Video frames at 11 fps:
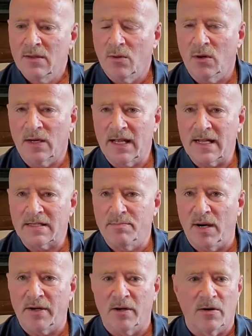or gets
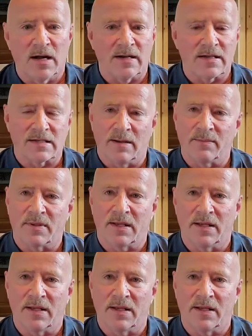butthurt out of something.